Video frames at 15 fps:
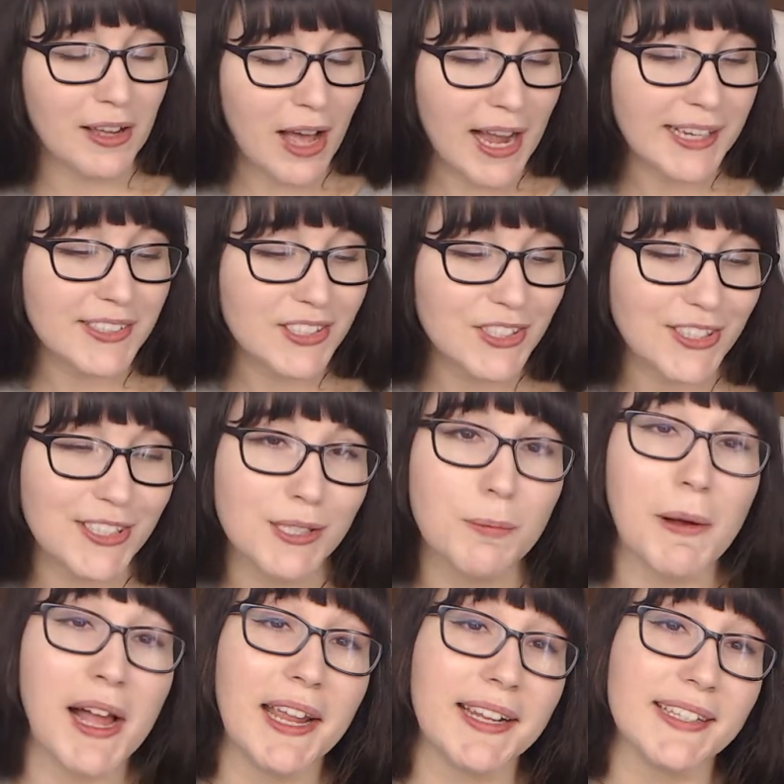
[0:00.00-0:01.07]
I suggest
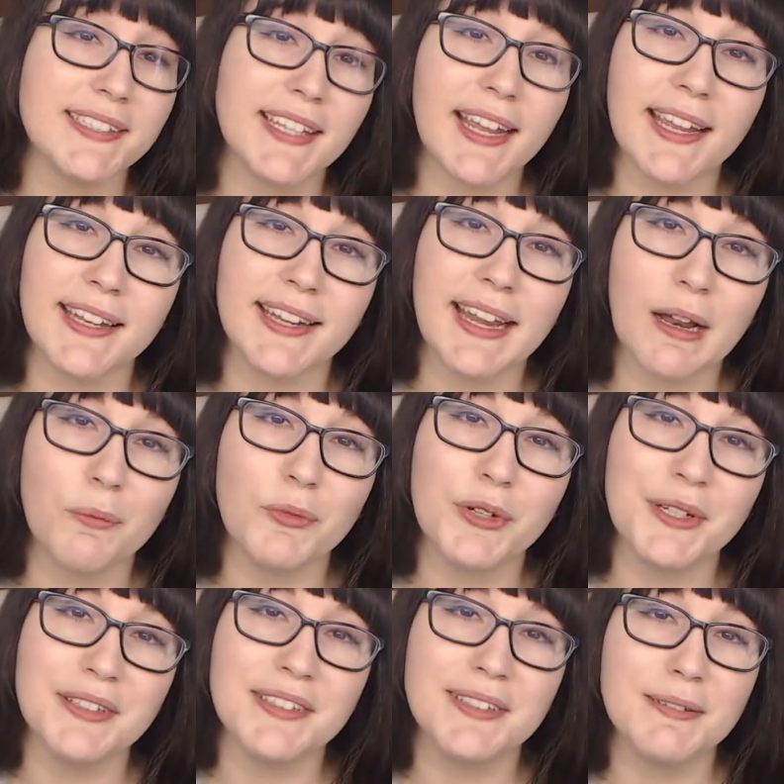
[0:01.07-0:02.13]
buying a second
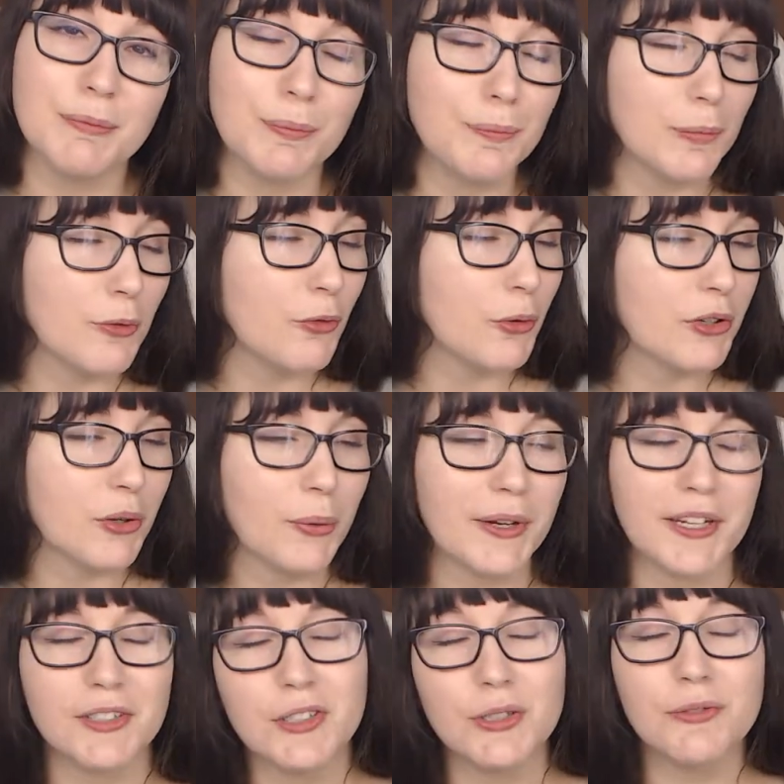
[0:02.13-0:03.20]
camera before
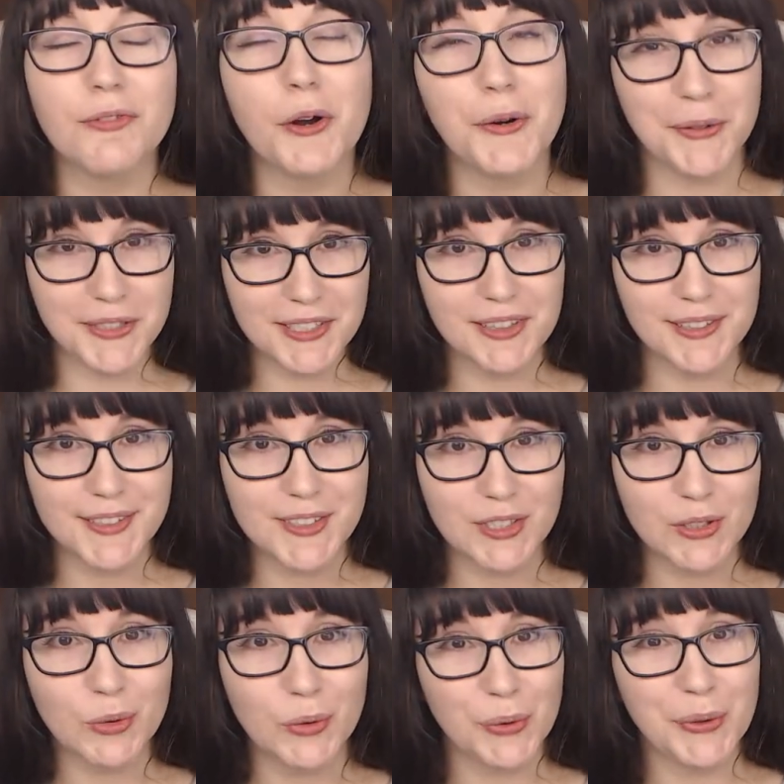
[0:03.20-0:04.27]
going too far into this
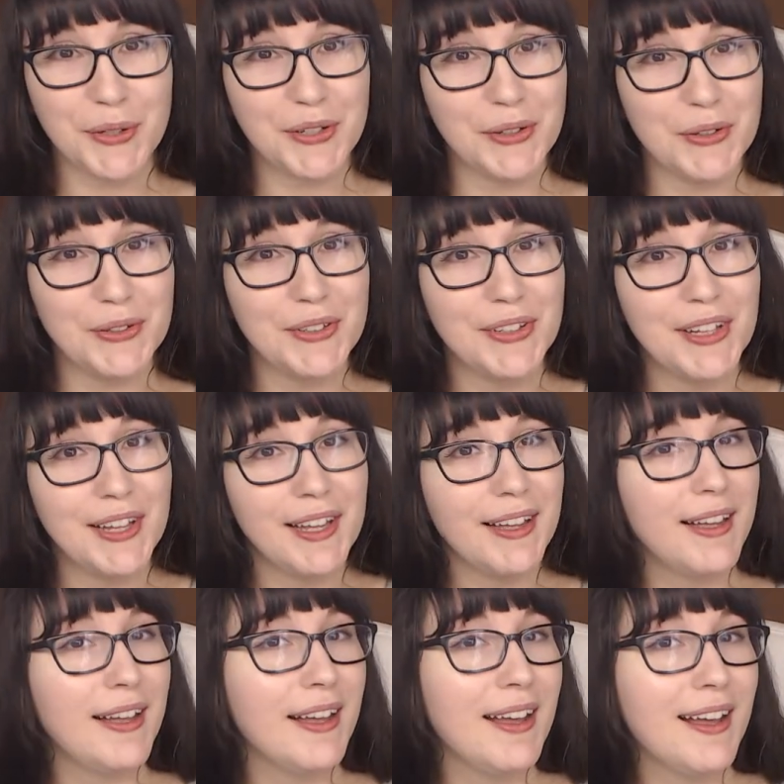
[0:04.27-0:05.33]
tutorial.
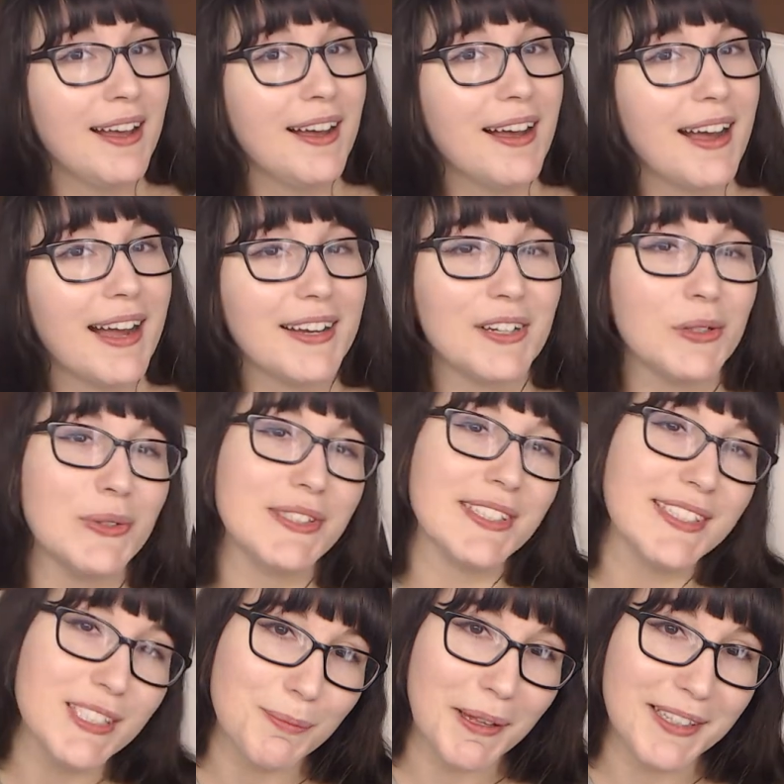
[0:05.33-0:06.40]
I know it's
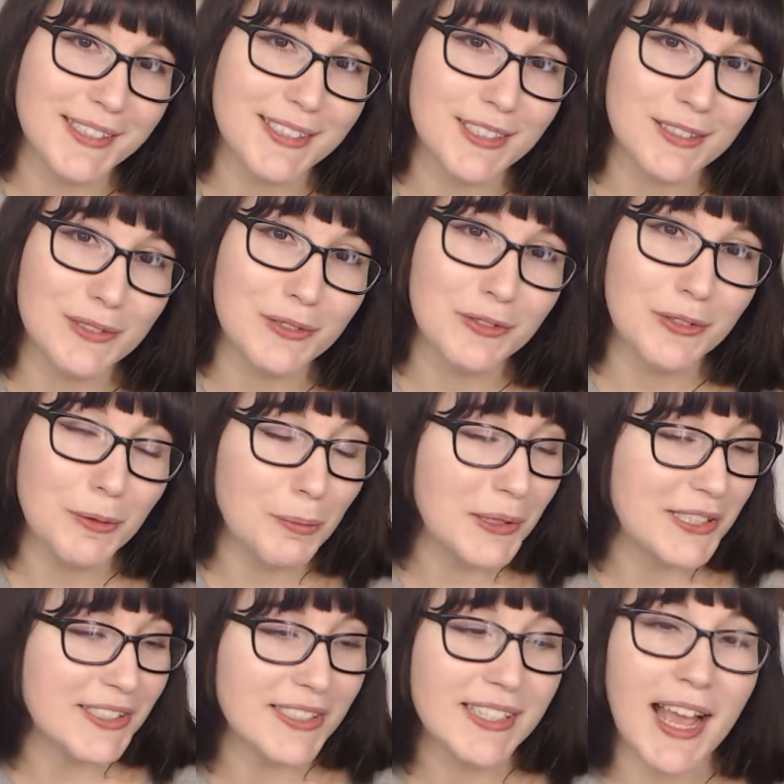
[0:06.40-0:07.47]
expensive, but
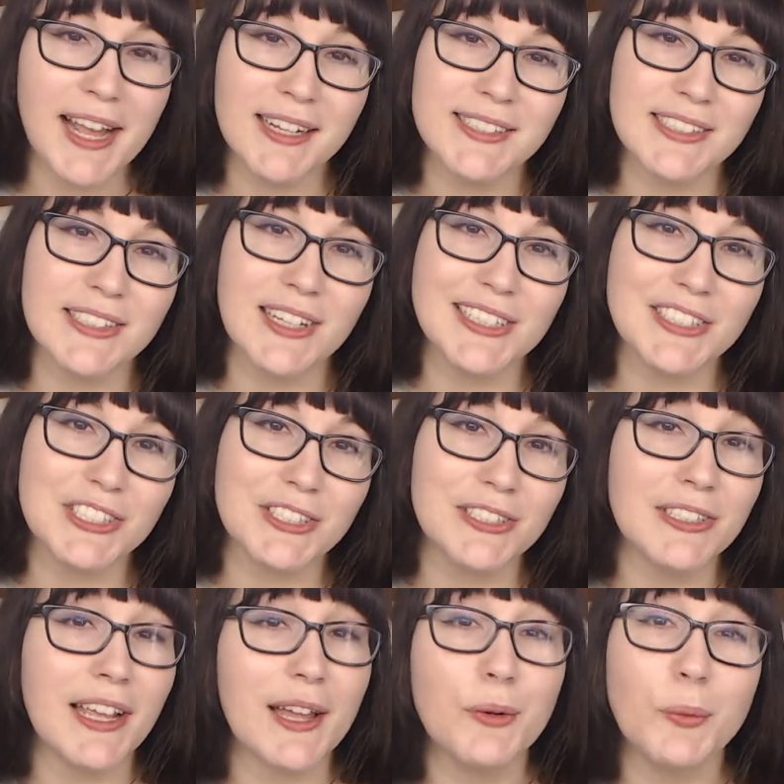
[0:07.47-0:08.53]
it's a tax
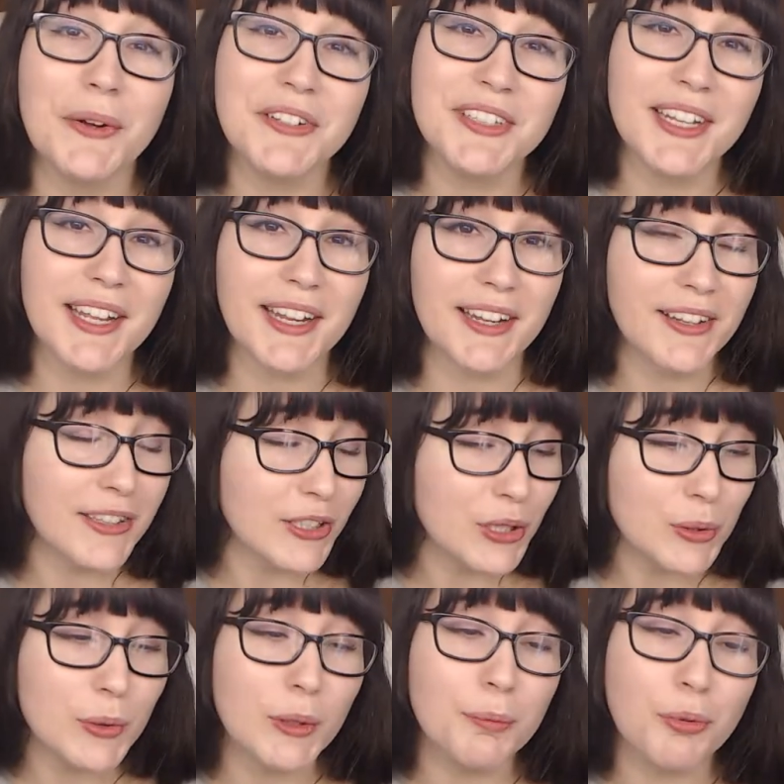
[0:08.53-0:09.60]
deduction, and one day
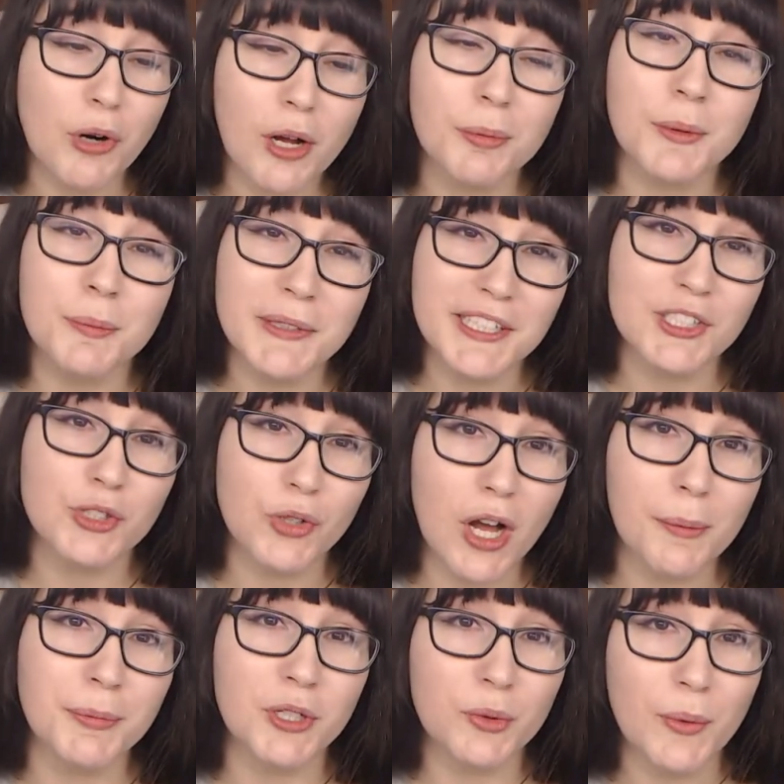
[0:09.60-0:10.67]
you will probably
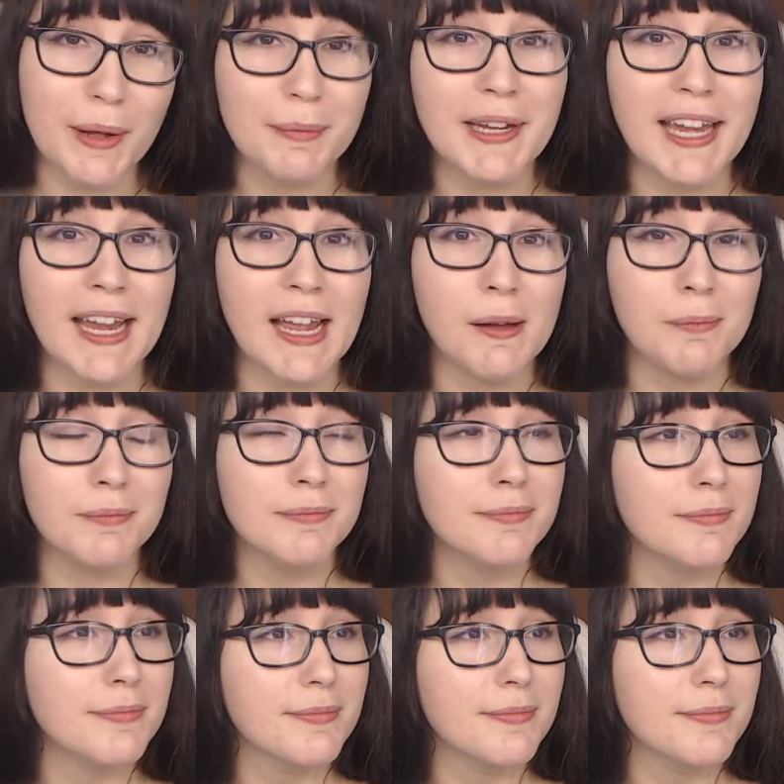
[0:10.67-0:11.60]
drop your webcam